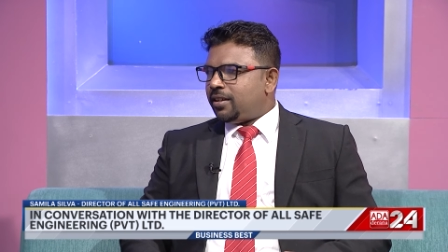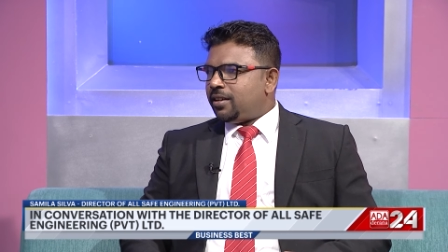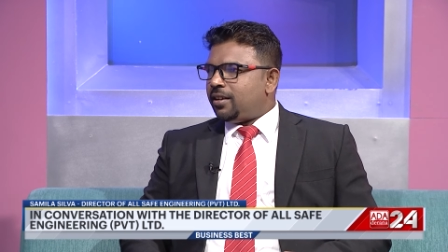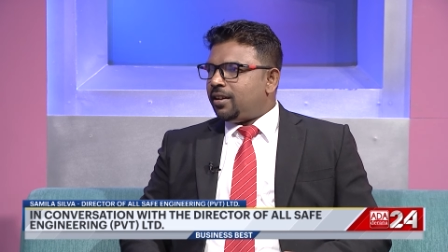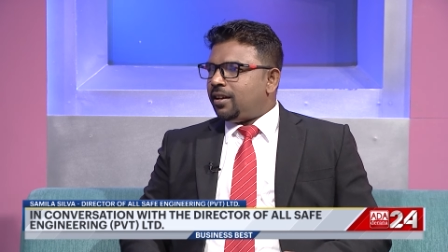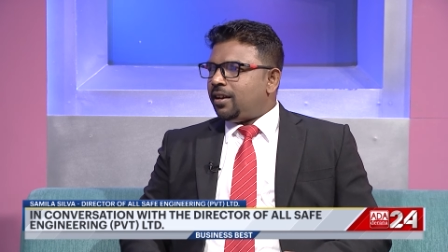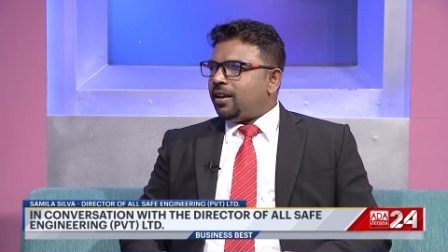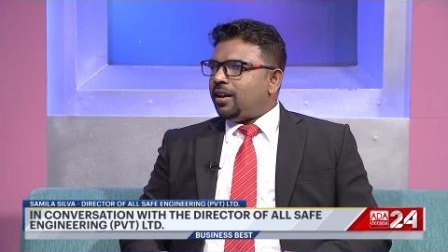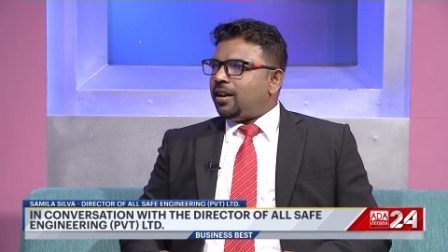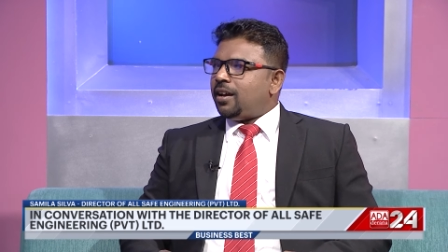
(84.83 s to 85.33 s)

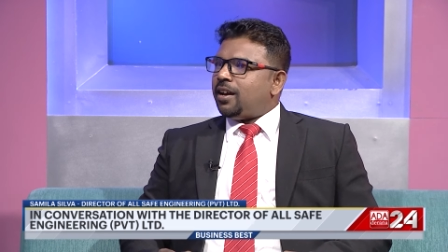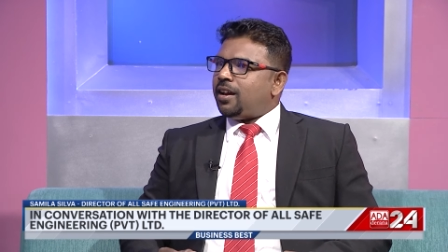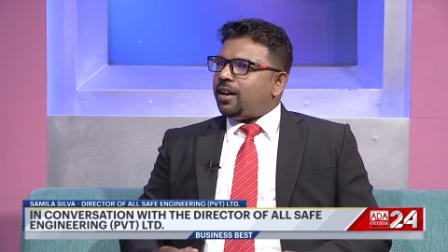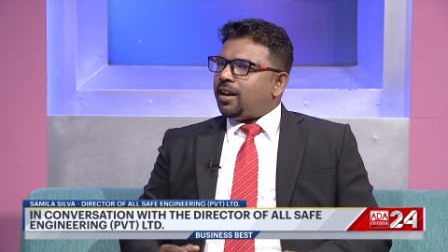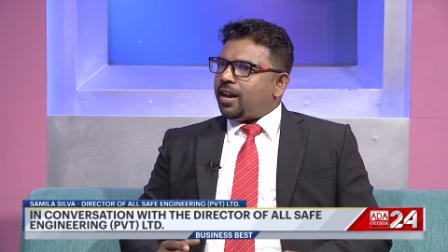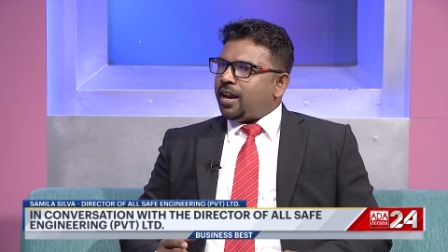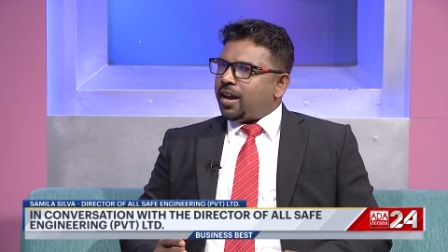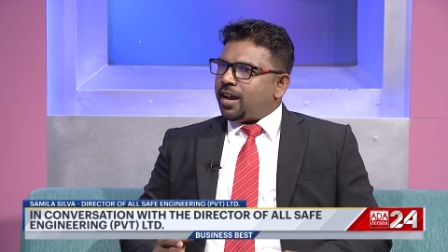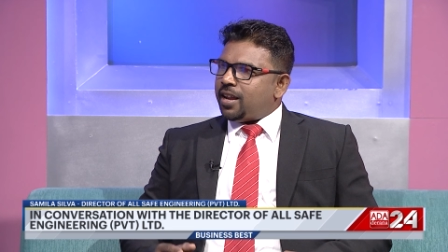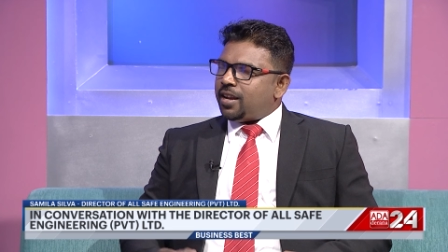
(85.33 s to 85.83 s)
Okay
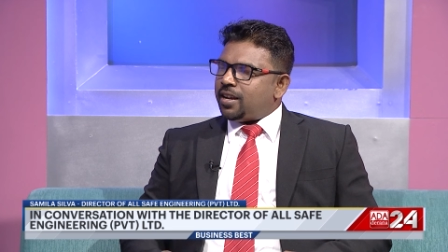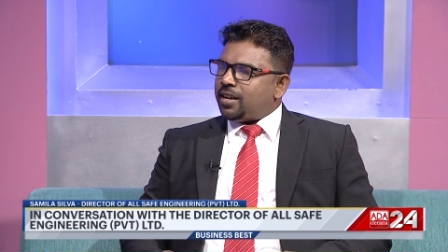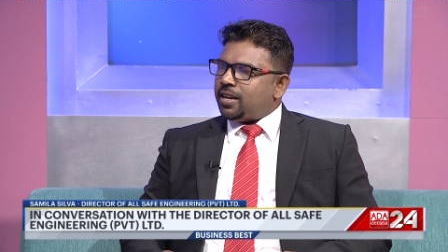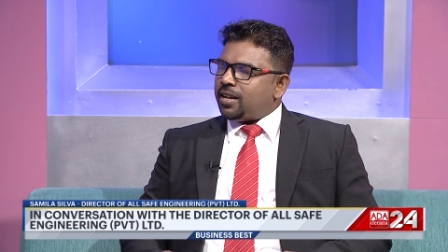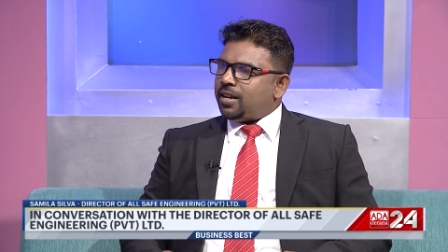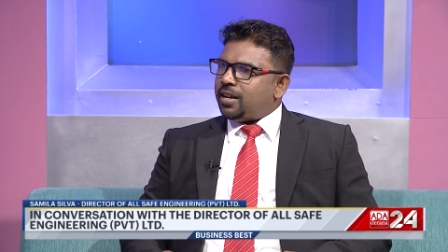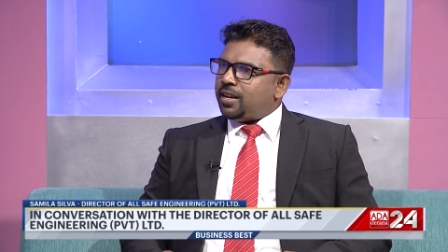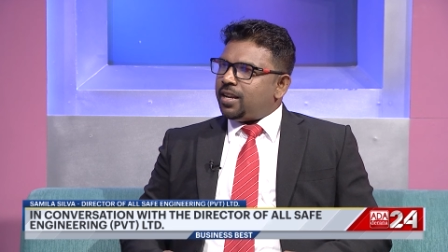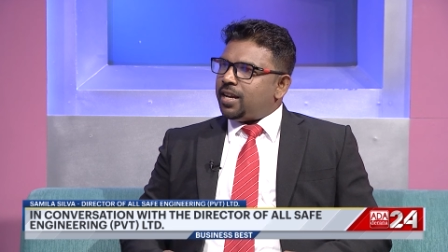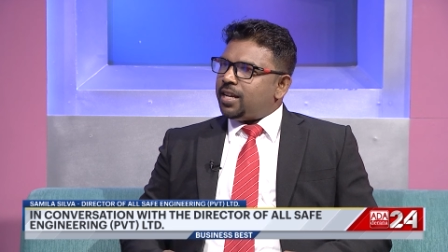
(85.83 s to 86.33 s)
and
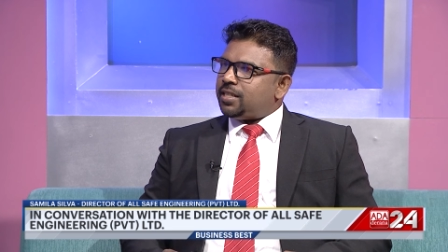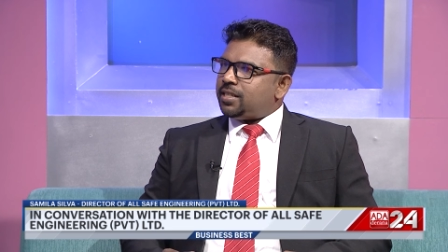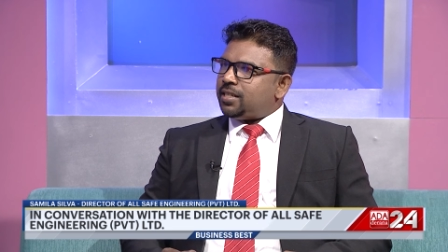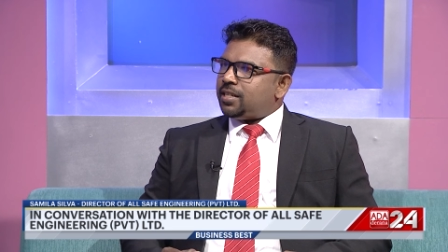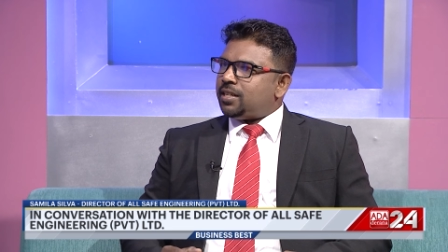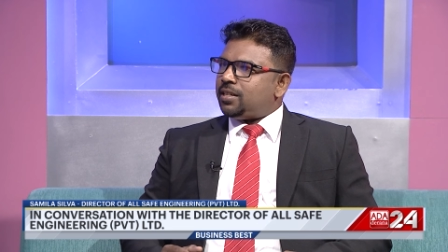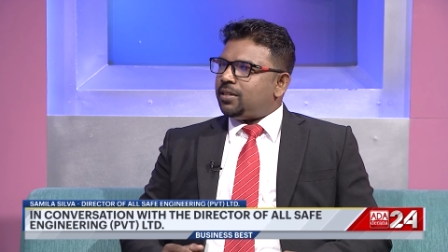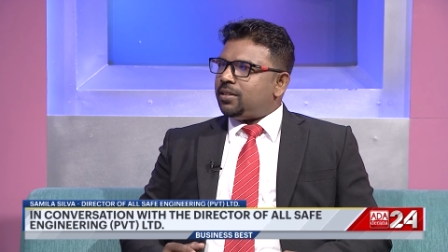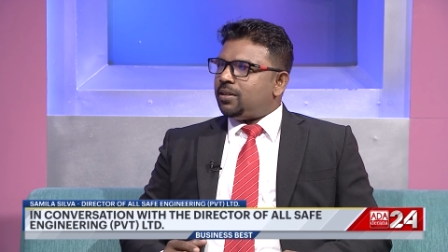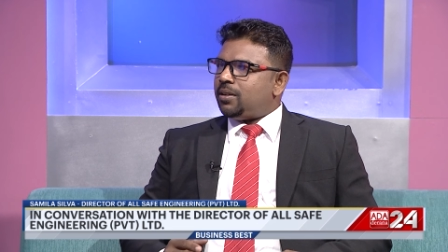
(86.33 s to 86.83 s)
uh,
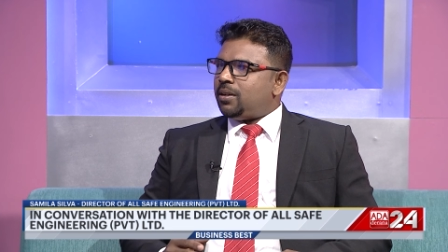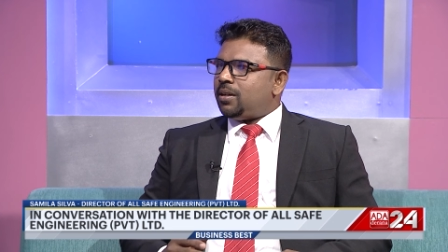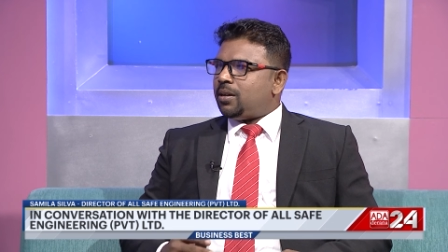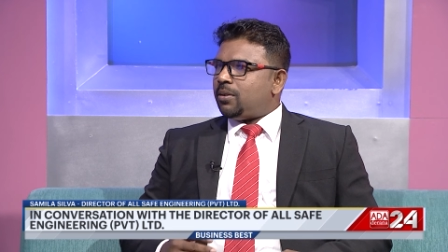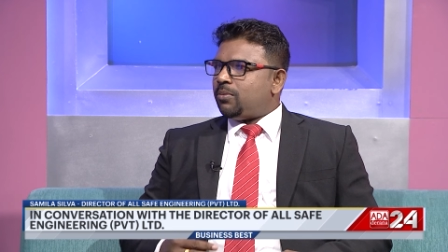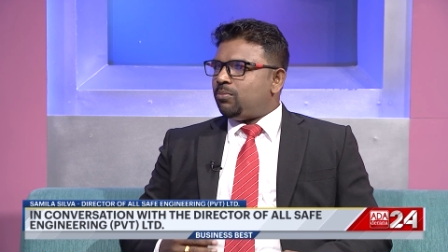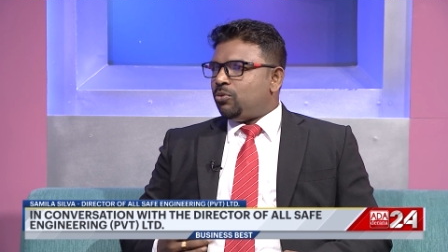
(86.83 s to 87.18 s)
later uh,